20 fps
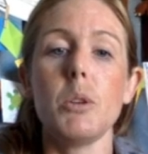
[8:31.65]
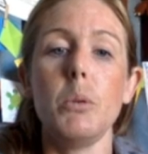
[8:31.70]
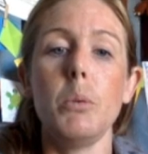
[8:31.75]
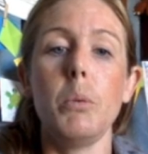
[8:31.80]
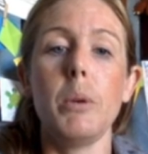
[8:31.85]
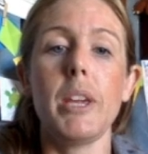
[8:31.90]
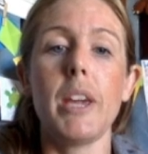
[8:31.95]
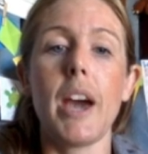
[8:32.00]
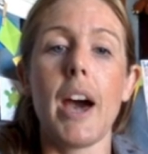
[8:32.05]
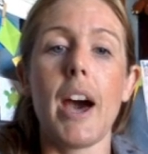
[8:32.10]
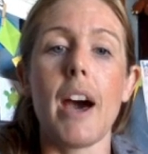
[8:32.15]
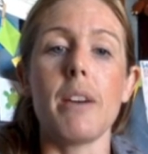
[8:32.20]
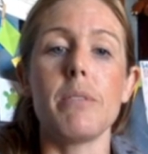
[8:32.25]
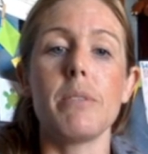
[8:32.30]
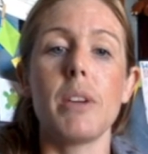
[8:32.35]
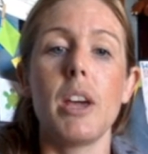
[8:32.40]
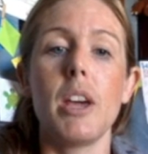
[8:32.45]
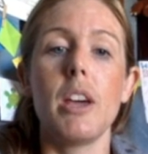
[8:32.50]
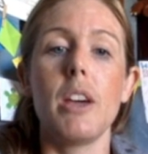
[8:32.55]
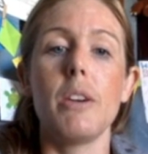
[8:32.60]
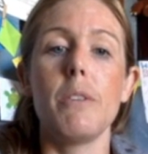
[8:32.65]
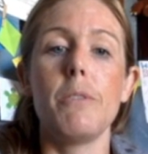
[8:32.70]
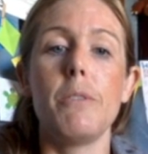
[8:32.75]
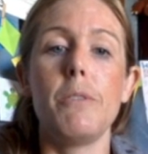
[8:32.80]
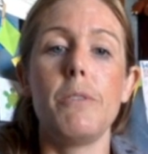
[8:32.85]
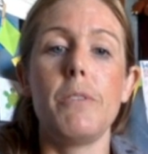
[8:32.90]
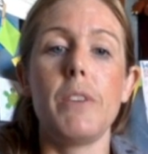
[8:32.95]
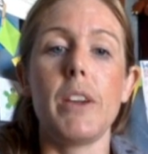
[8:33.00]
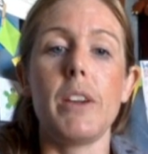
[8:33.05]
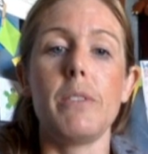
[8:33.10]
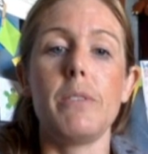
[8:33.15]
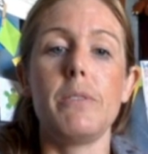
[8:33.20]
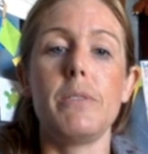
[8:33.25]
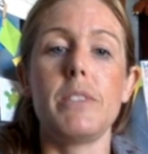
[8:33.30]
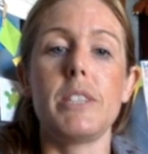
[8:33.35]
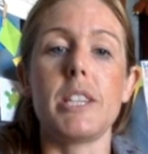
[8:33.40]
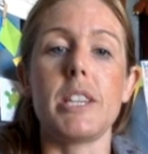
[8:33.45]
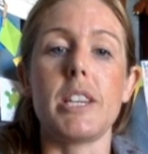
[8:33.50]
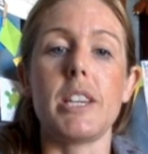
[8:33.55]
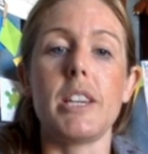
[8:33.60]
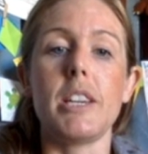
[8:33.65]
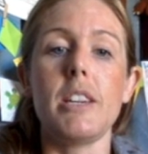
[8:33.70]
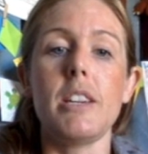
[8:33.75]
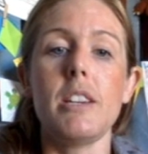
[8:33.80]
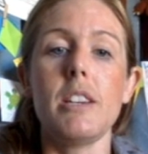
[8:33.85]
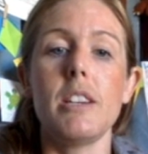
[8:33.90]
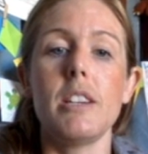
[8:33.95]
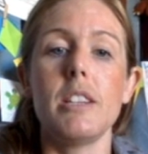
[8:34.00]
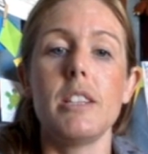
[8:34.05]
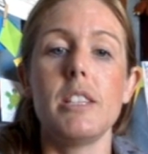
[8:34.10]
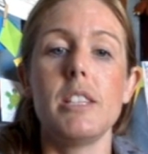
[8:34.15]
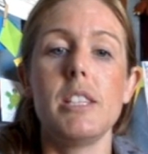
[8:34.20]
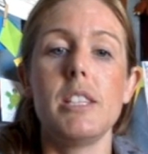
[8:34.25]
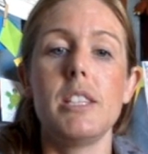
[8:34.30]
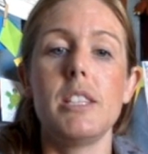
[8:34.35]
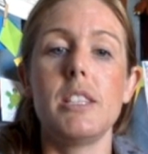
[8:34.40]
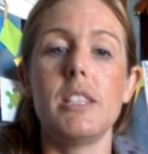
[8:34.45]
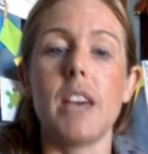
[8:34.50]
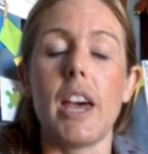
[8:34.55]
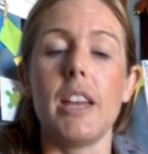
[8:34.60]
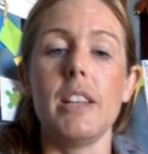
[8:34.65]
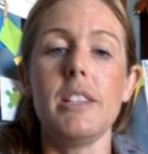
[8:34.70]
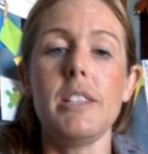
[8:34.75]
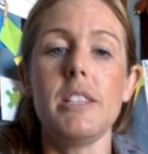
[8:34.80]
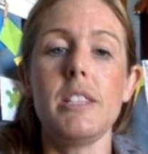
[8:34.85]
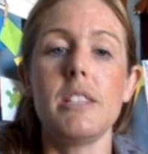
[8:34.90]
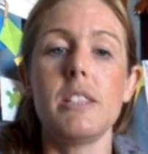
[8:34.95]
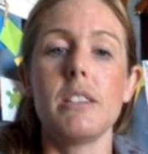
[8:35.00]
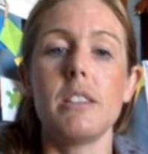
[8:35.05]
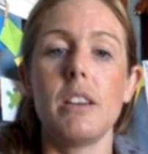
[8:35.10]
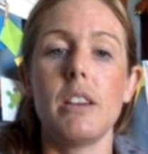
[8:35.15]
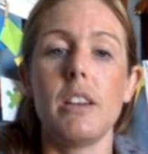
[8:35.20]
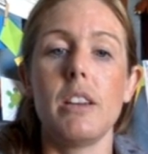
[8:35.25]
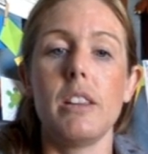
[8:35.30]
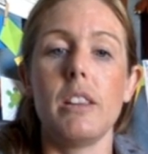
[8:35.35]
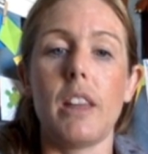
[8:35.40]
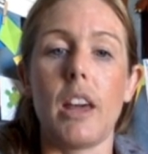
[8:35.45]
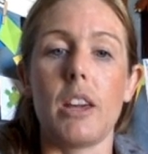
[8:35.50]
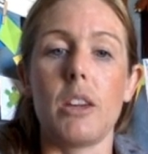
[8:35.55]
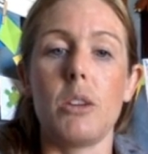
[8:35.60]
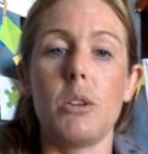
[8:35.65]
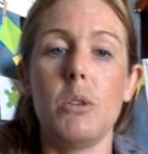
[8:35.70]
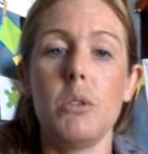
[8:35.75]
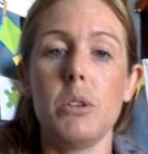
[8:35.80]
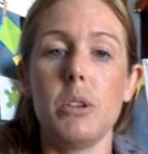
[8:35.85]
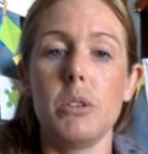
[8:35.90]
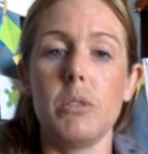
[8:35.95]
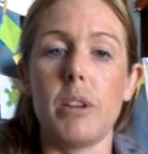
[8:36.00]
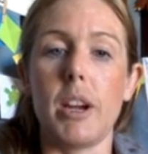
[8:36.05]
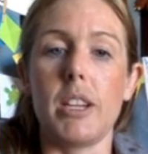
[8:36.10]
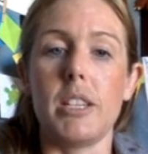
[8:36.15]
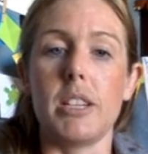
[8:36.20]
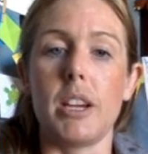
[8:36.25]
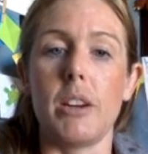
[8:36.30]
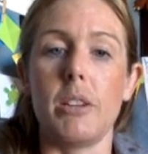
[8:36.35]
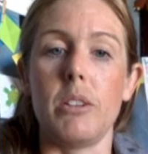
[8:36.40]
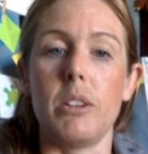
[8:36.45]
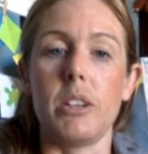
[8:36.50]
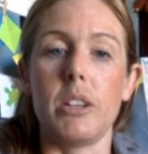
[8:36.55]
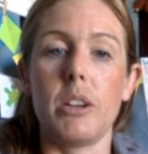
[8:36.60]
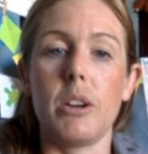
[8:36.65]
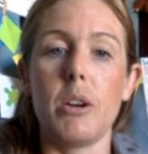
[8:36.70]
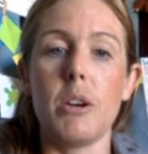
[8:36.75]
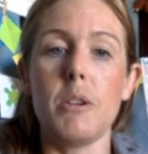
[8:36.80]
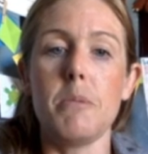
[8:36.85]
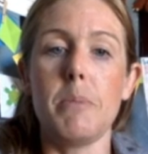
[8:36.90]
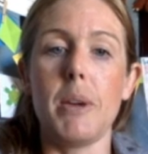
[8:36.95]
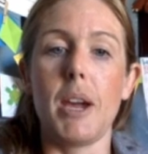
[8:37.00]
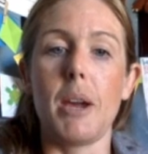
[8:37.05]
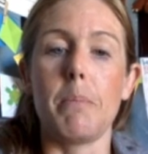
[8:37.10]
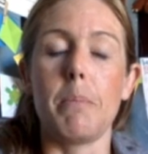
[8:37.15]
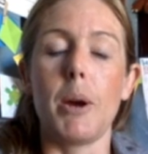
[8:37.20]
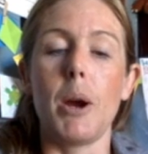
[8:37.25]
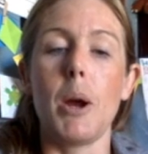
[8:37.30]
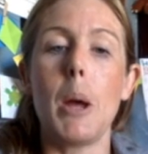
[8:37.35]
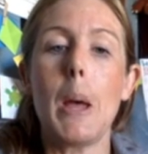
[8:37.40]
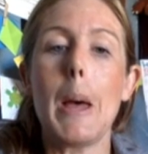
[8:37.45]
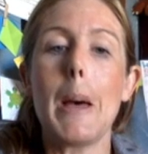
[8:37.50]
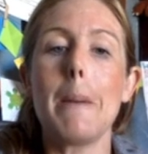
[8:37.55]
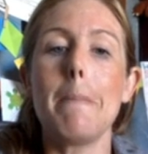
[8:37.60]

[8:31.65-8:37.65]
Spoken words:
We have 50 cents that you can write down on your paper,